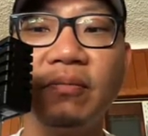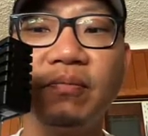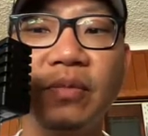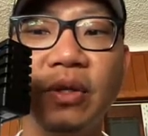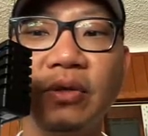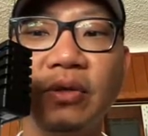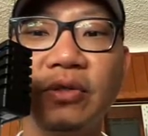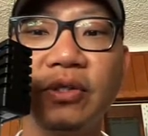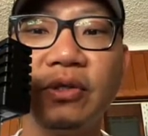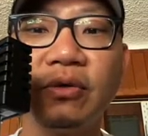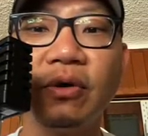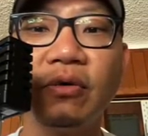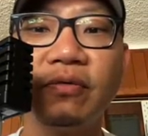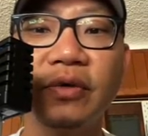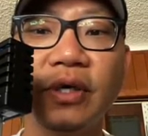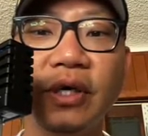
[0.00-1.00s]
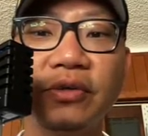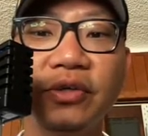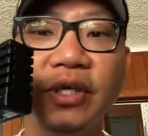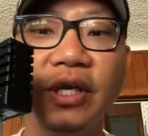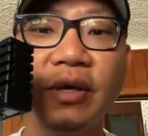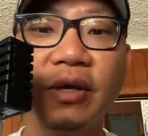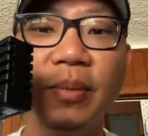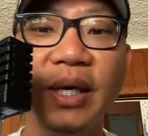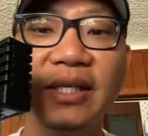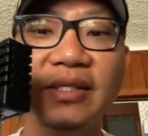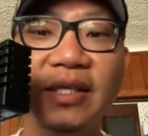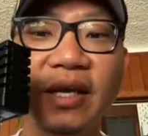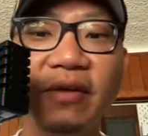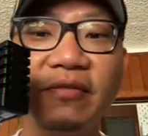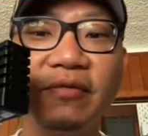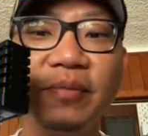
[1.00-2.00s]
close to over one hundred gigabytes
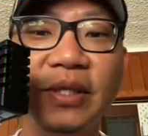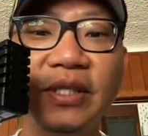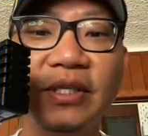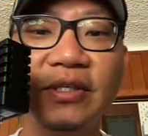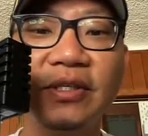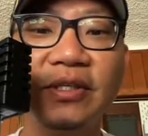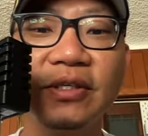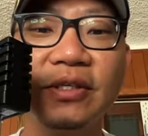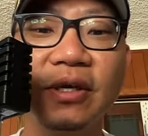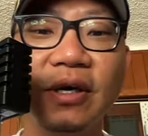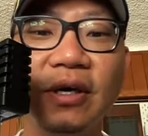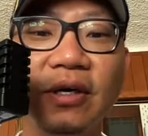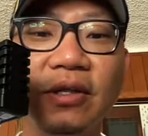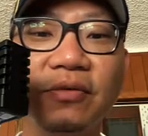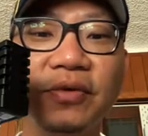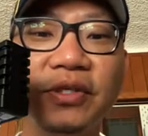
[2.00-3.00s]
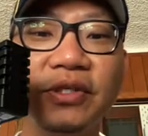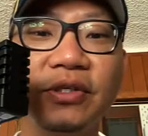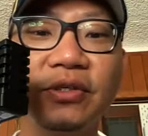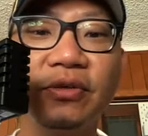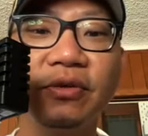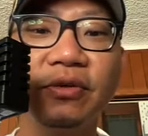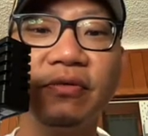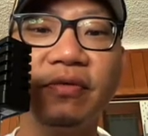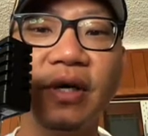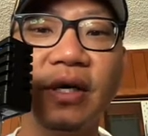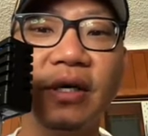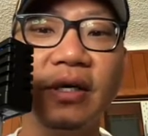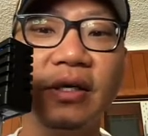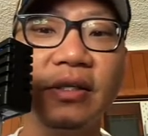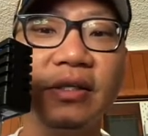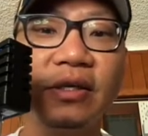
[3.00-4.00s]
left, but this is all the residual of
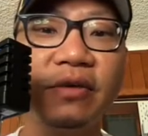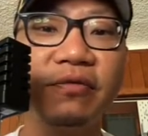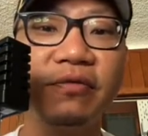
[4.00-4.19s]
all the different